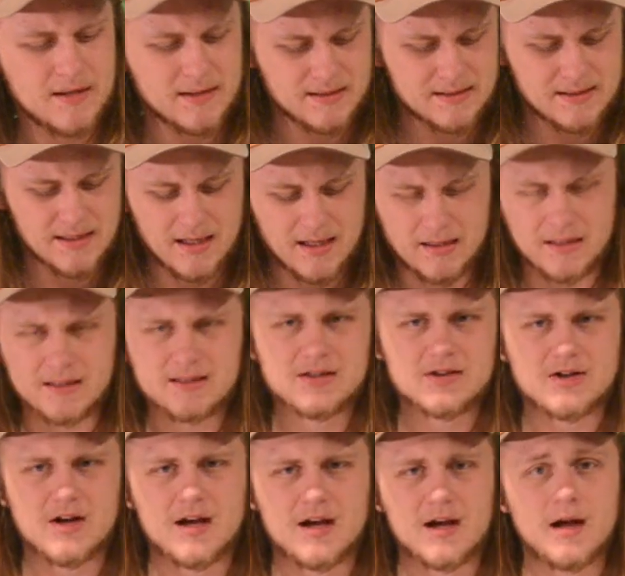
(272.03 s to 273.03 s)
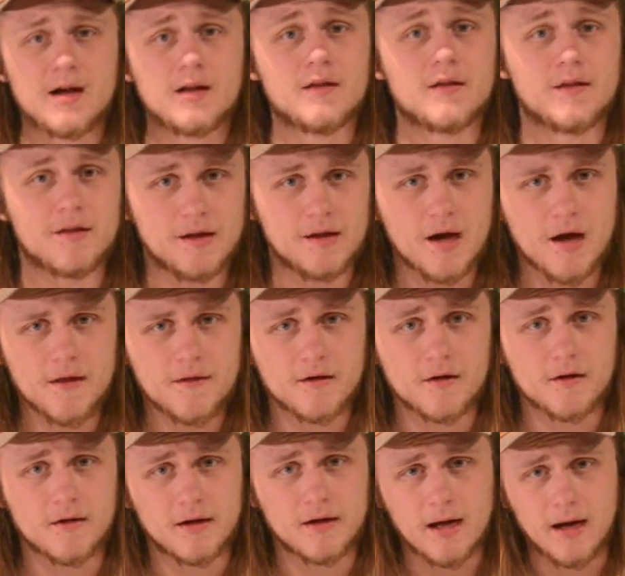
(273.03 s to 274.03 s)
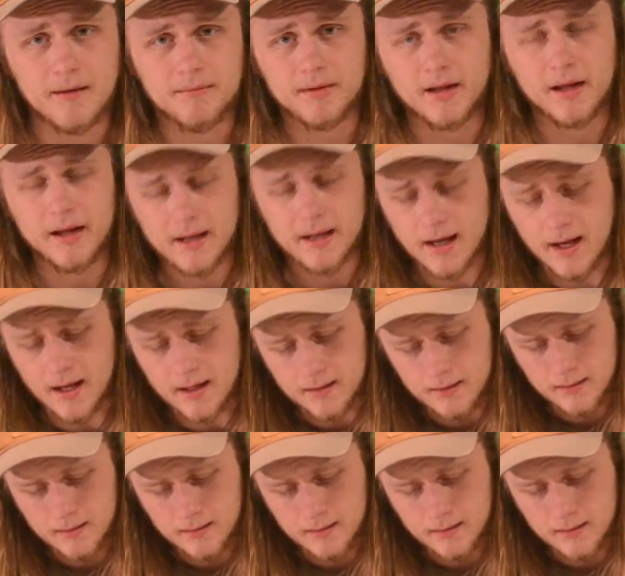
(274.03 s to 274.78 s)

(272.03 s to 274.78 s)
said, let's try the other green apple I got.